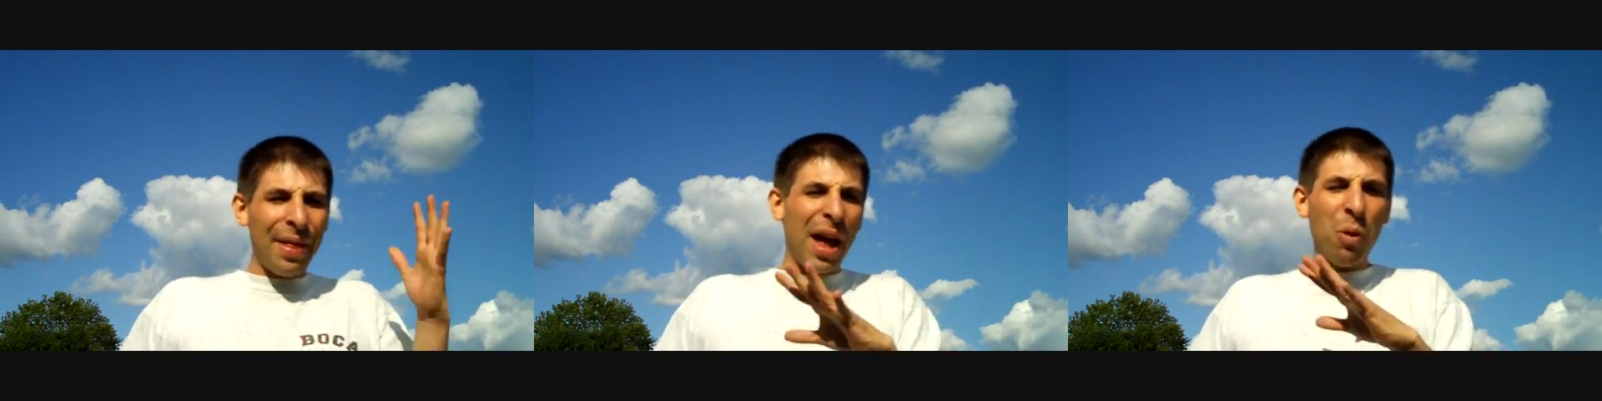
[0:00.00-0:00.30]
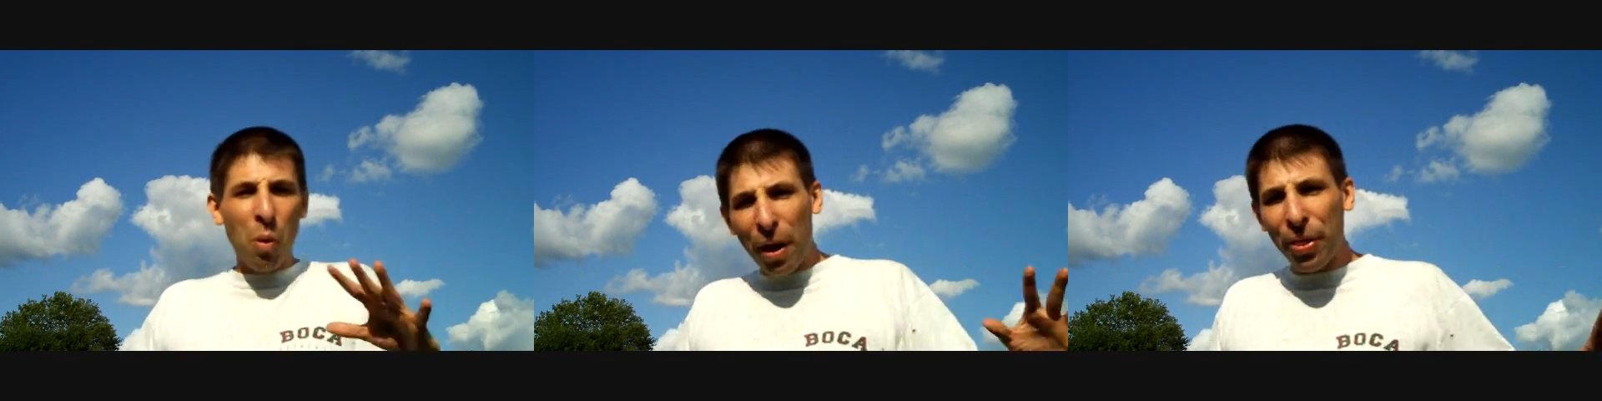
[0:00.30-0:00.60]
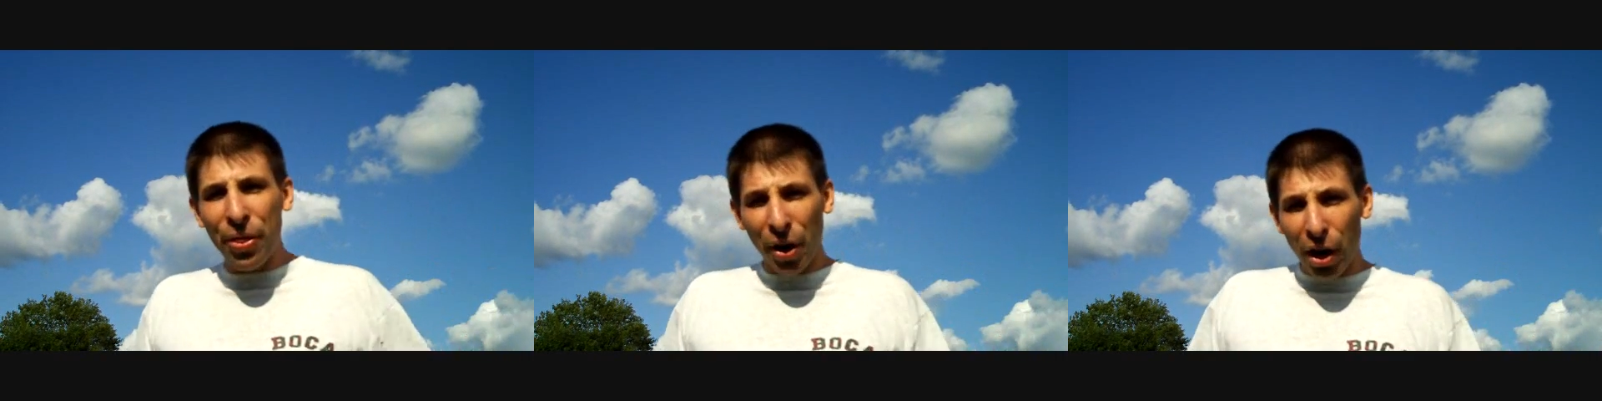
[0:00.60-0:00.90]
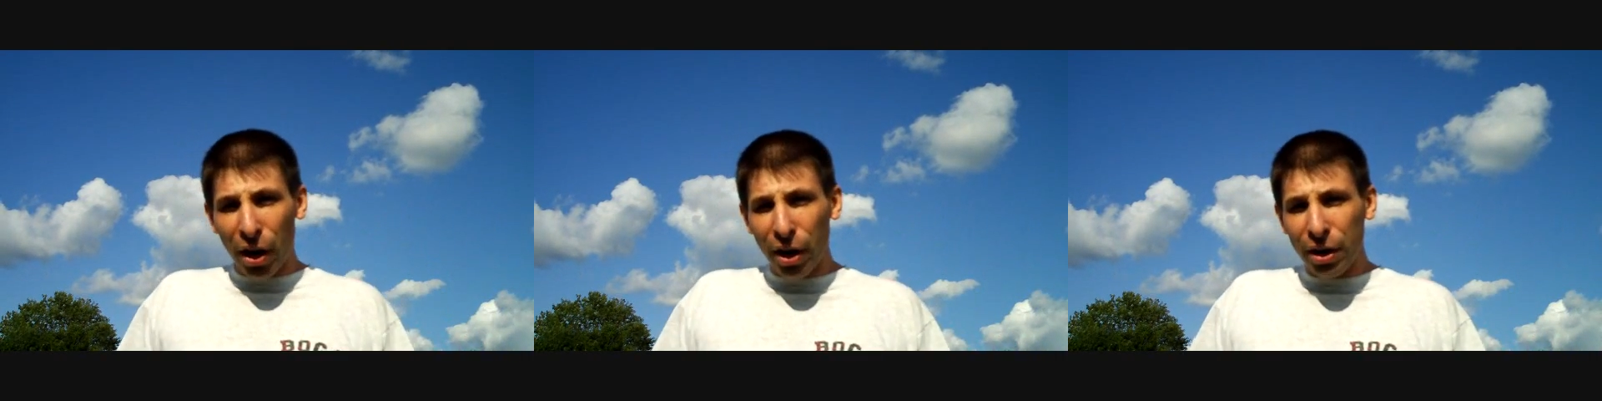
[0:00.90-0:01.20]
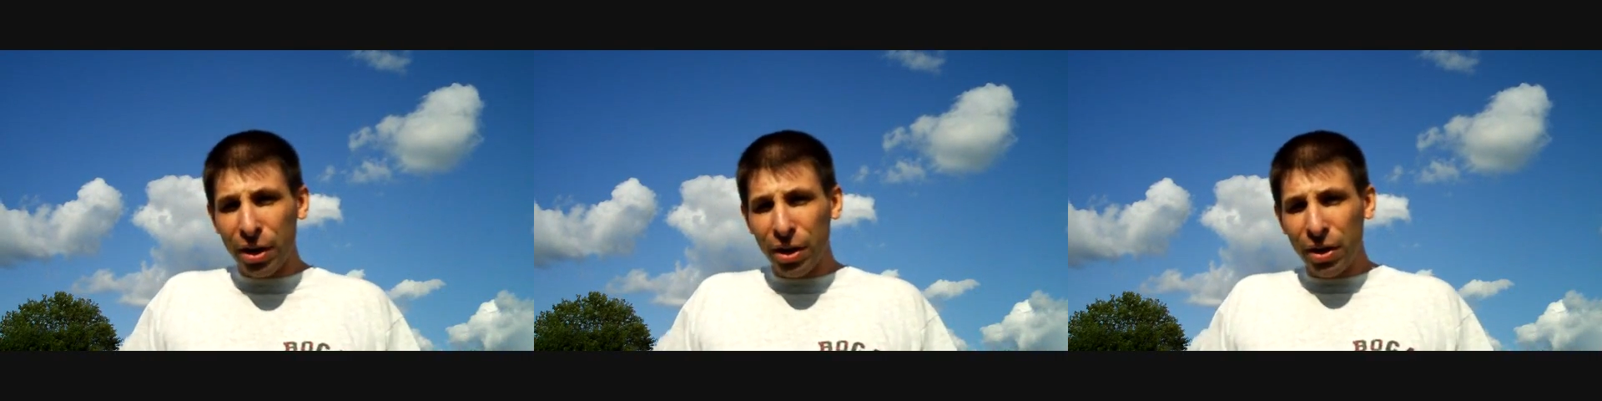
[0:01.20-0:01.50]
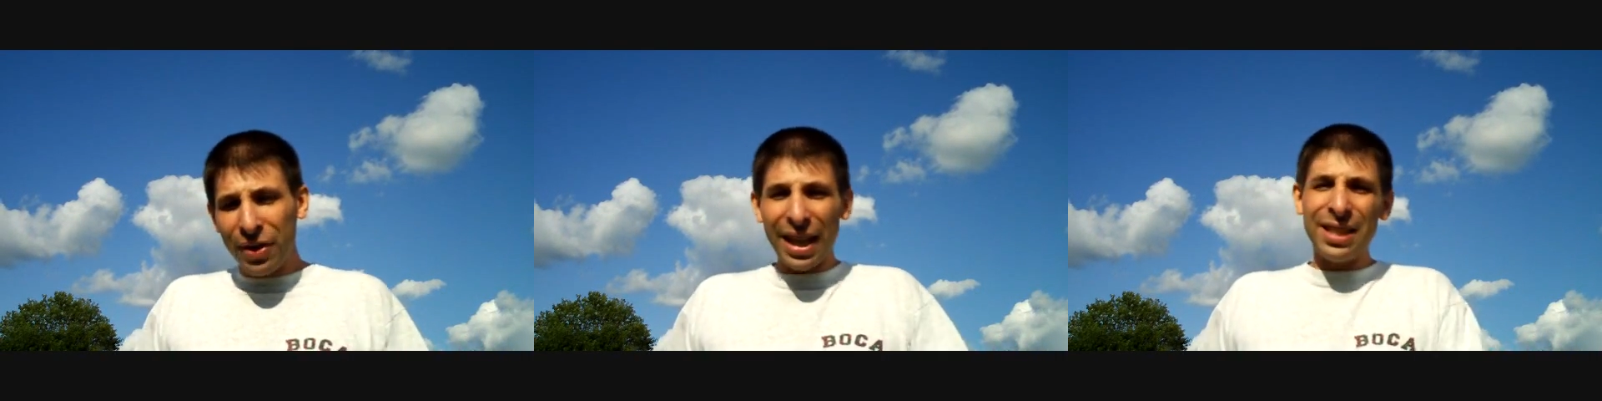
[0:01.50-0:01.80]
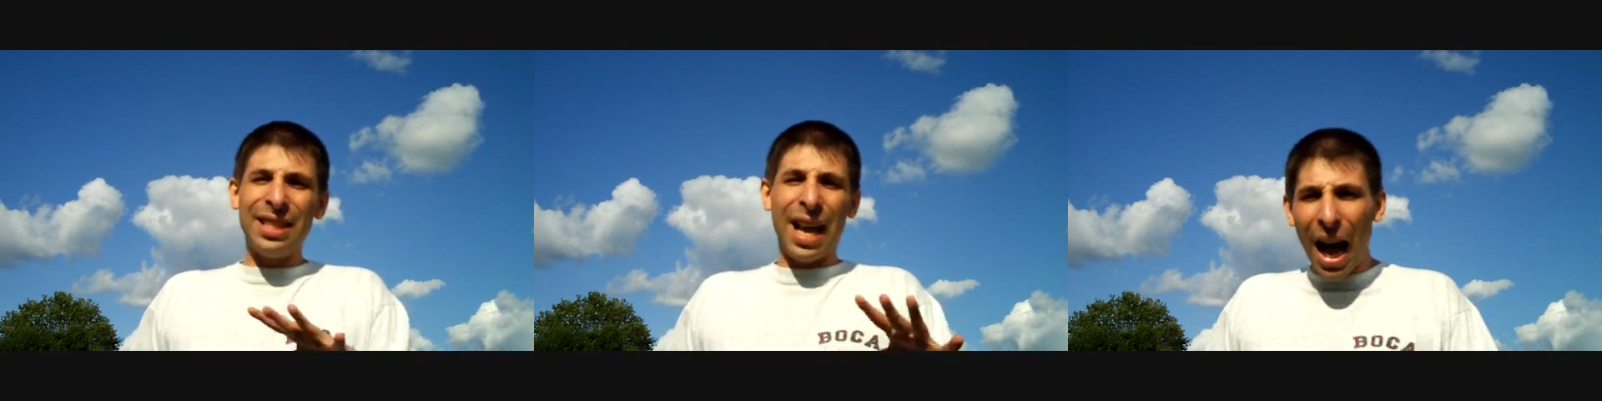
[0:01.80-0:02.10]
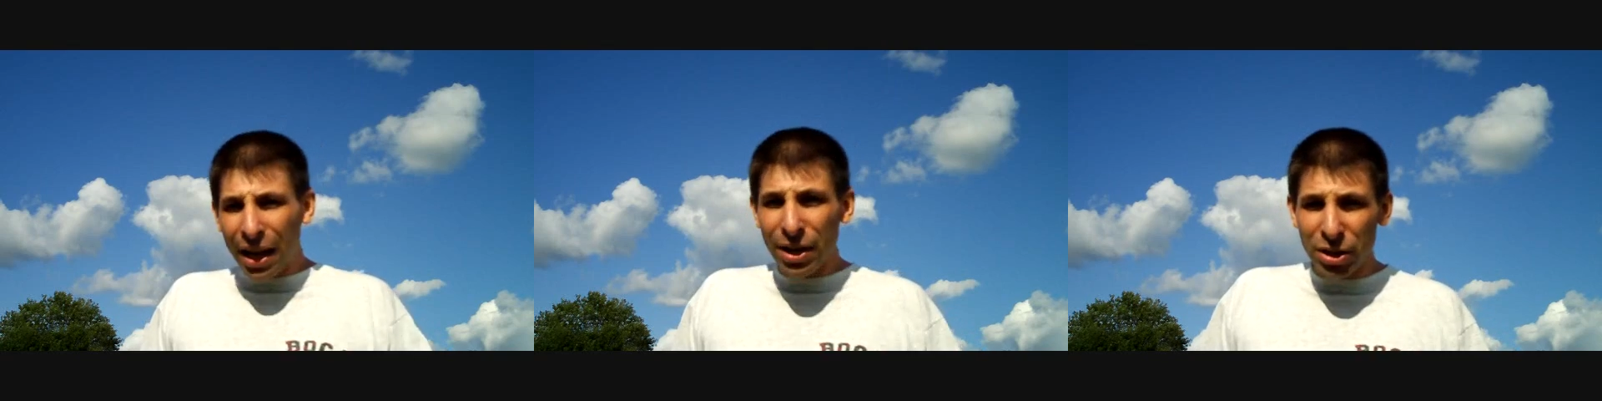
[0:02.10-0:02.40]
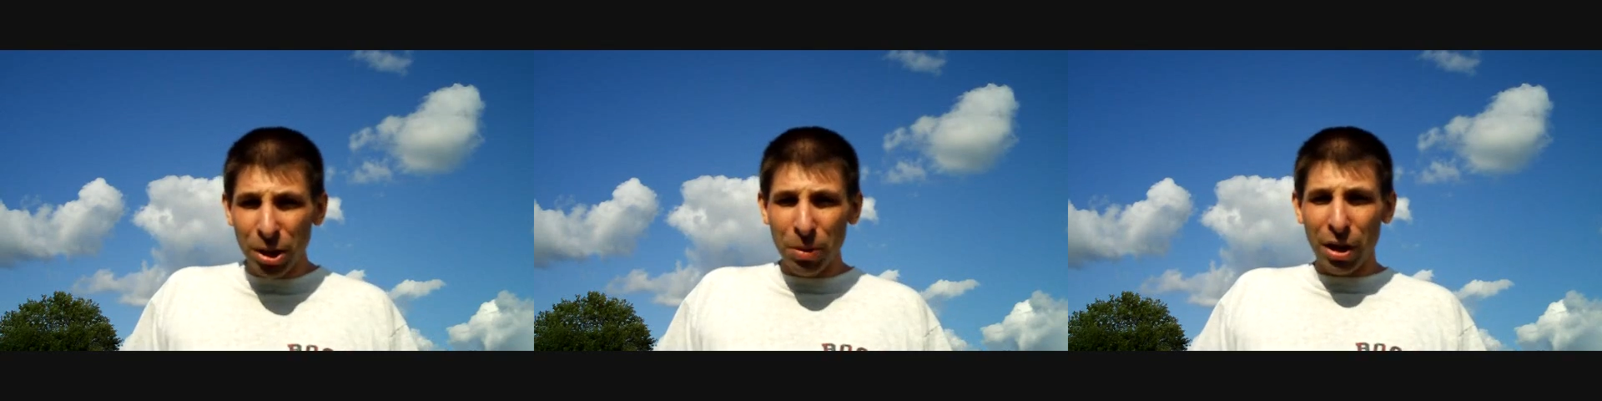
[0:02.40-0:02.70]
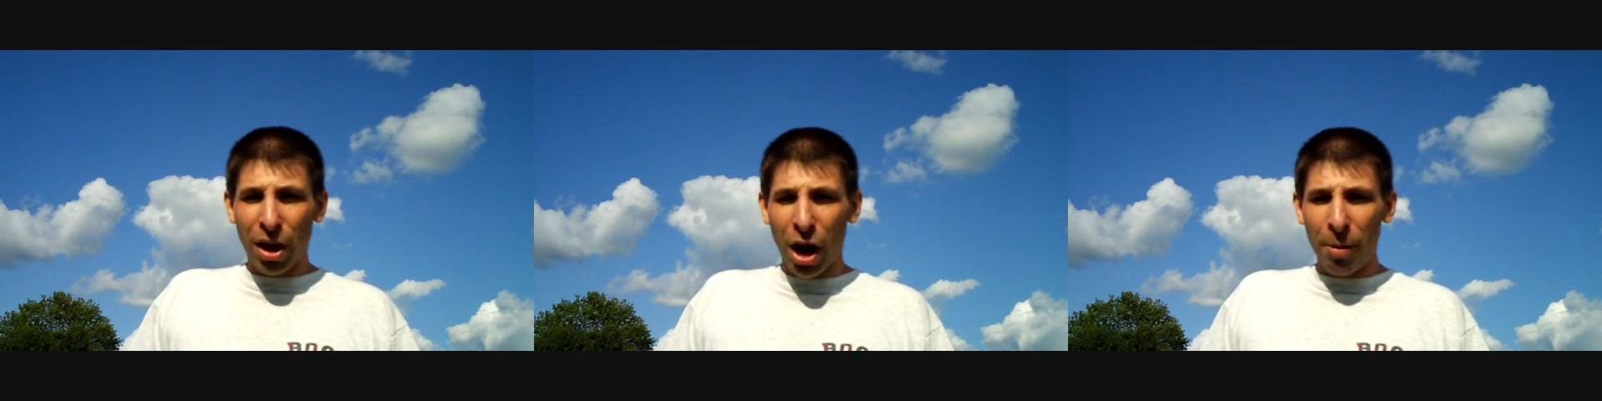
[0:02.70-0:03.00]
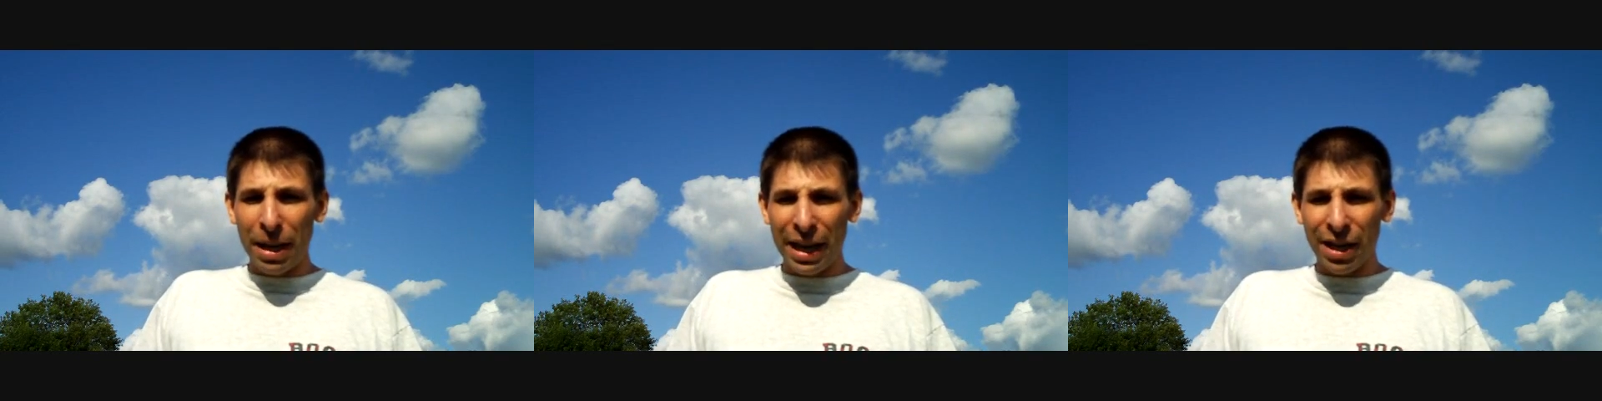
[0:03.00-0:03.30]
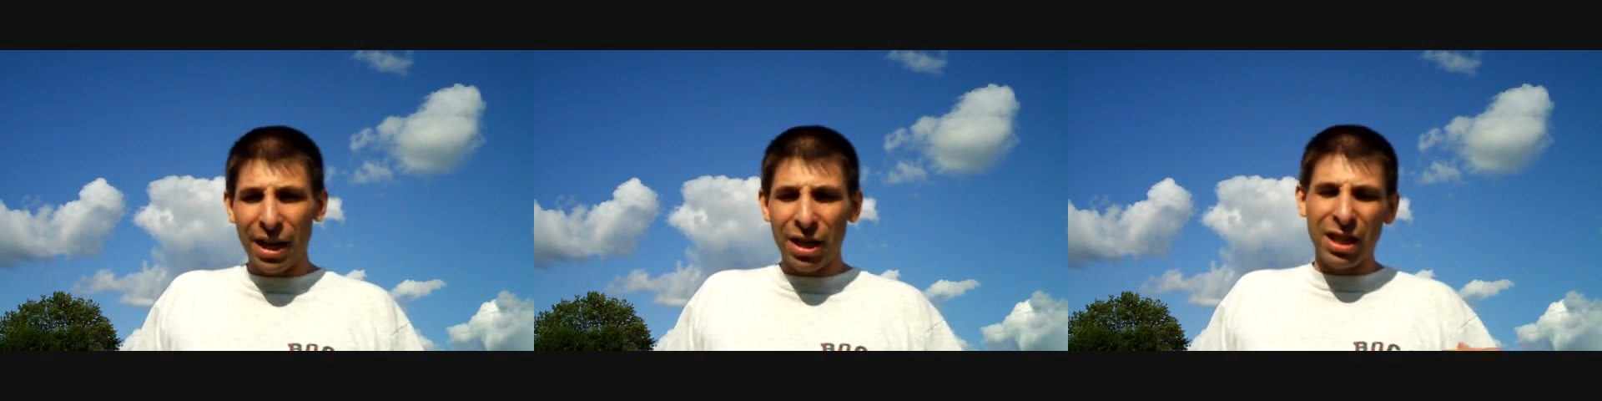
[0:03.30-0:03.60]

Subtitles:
and that 1/3 that's not consumer economy,